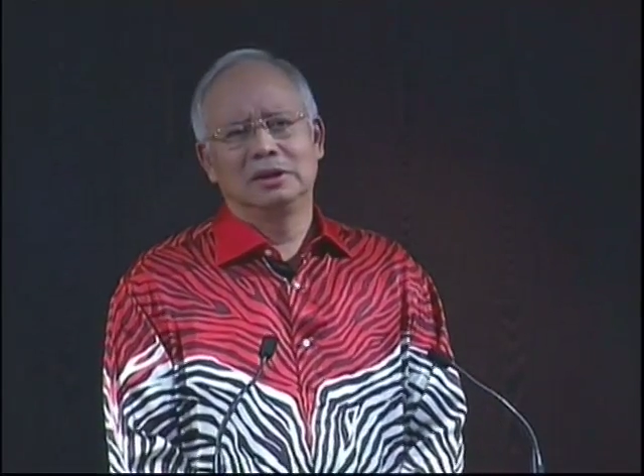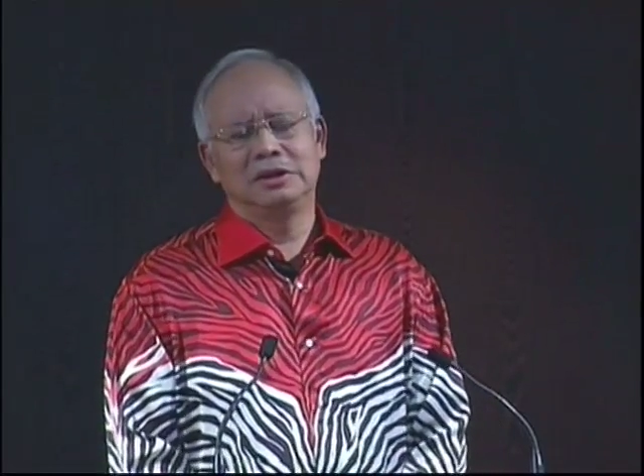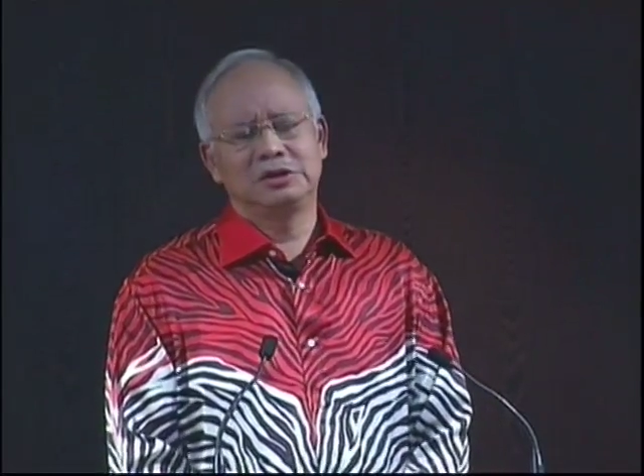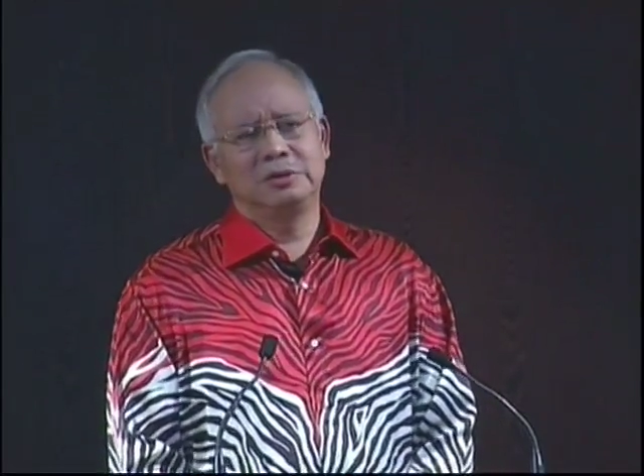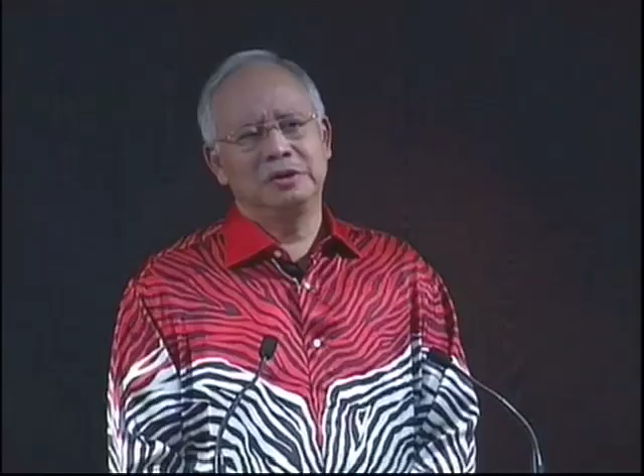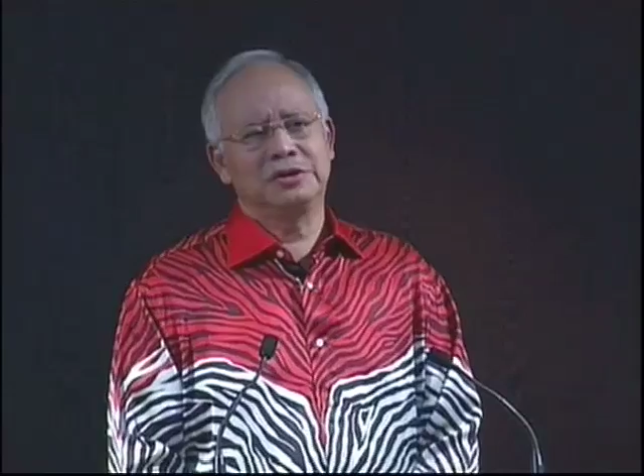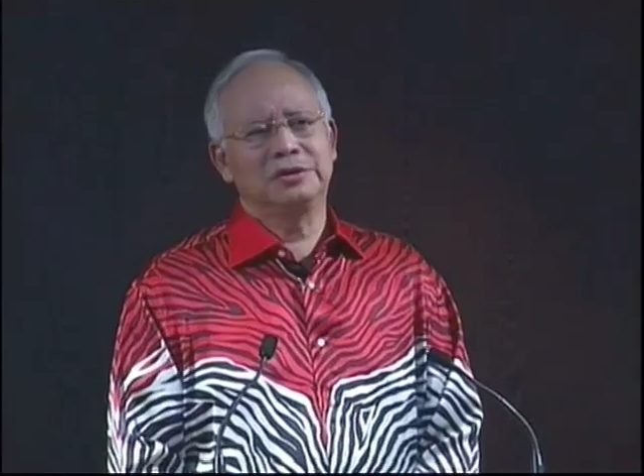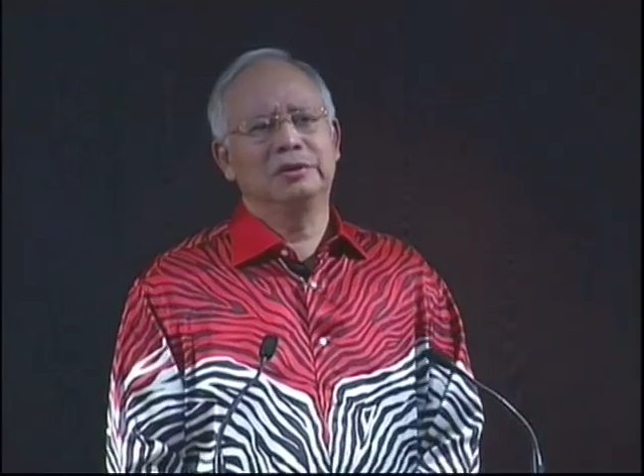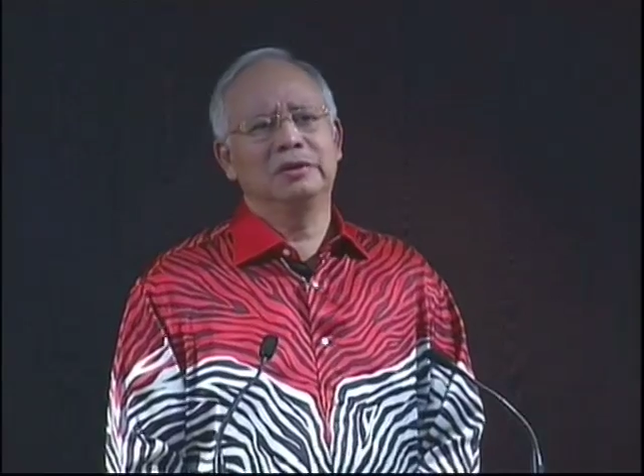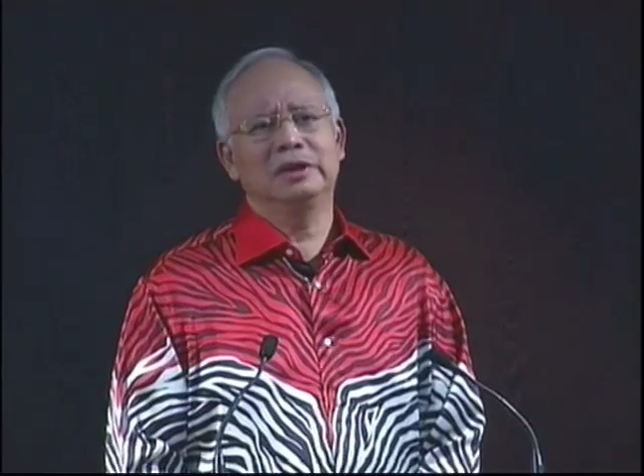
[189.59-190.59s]
is to
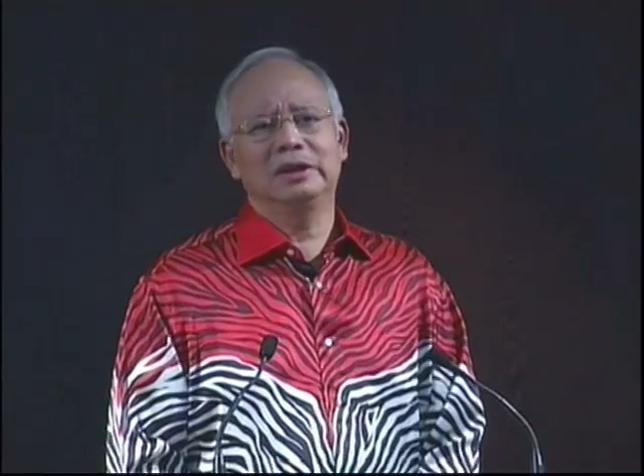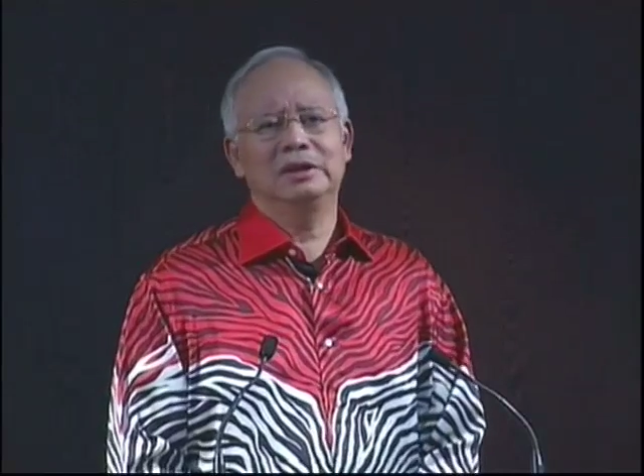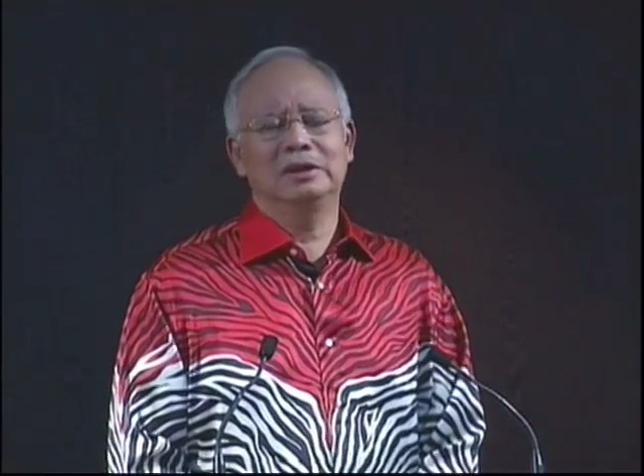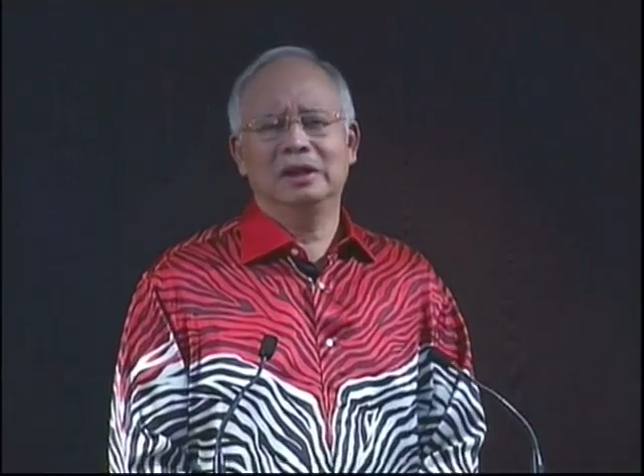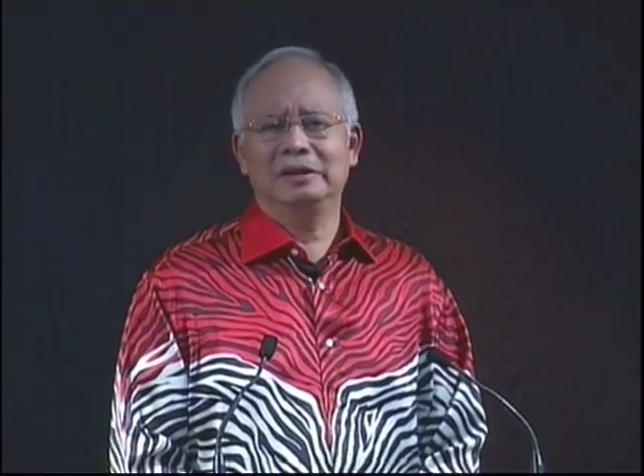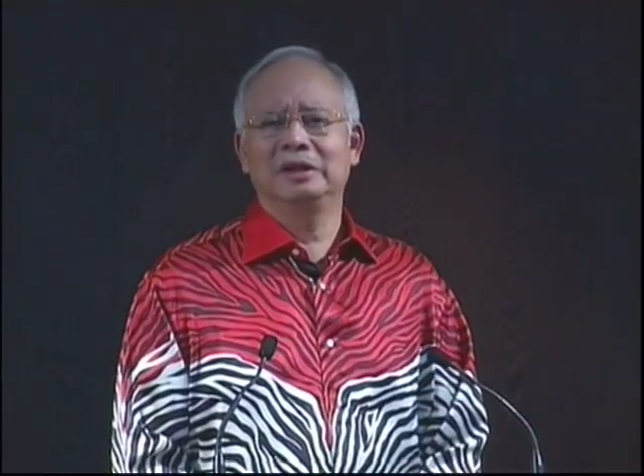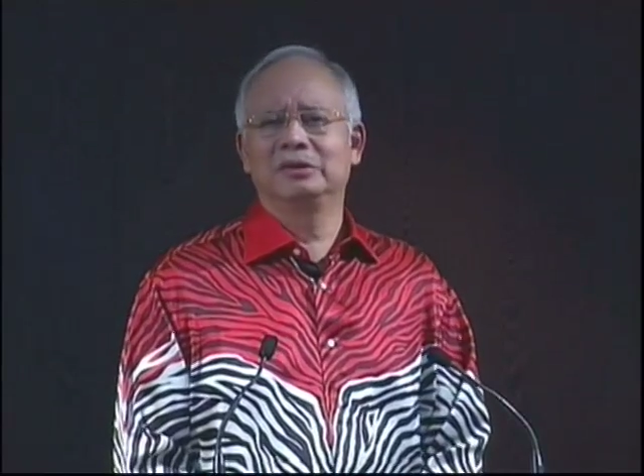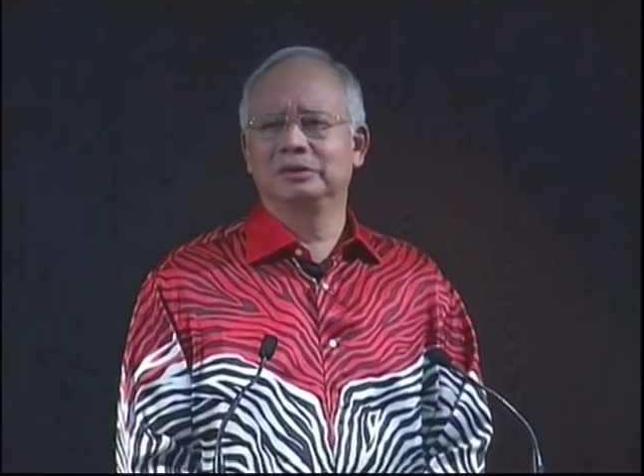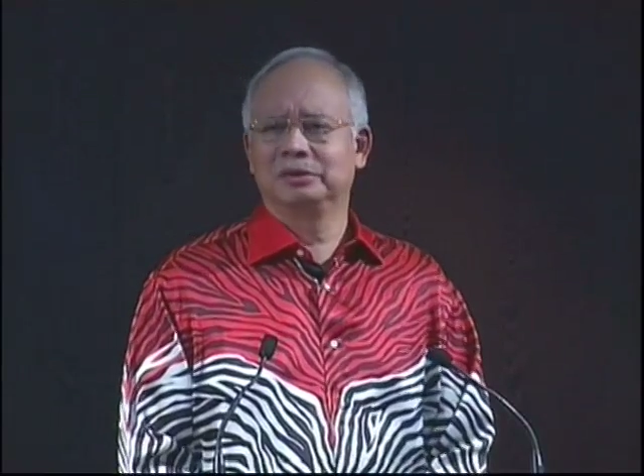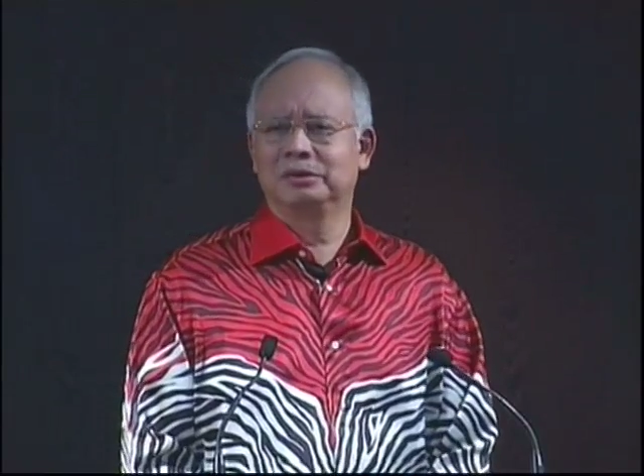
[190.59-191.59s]
ensure that
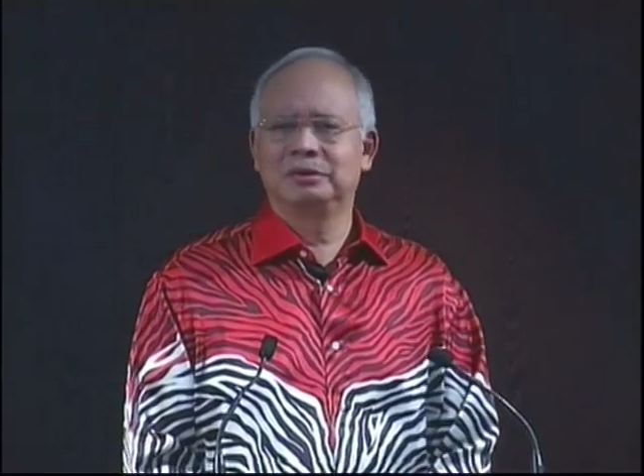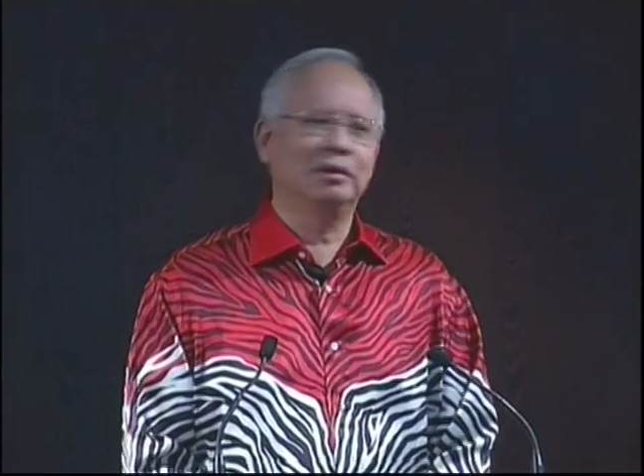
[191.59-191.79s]
nothing could go